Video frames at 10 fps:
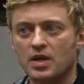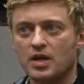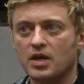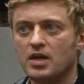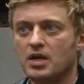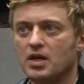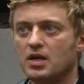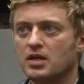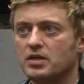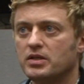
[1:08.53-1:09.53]
He
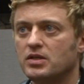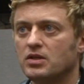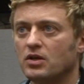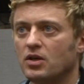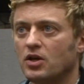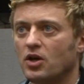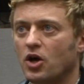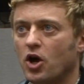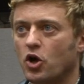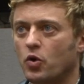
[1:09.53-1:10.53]
is
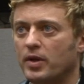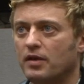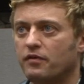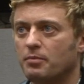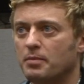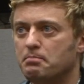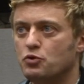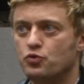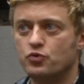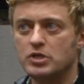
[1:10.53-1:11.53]
a gorilla from the
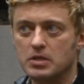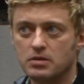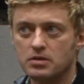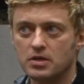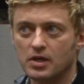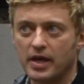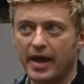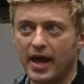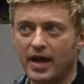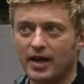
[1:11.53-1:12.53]
moon,
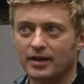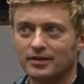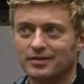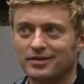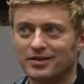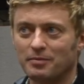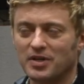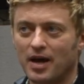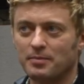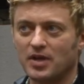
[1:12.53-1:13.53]
and
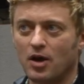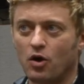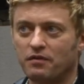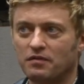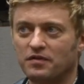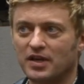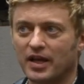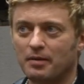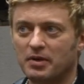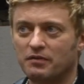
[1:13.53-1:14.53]
sometimes I often feel
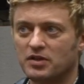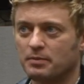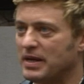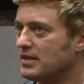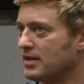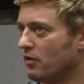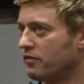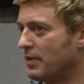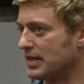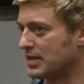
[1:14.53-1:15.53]
like a bit of a space
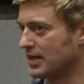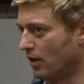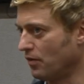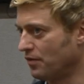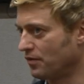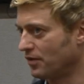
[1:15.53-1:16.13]
elf myself.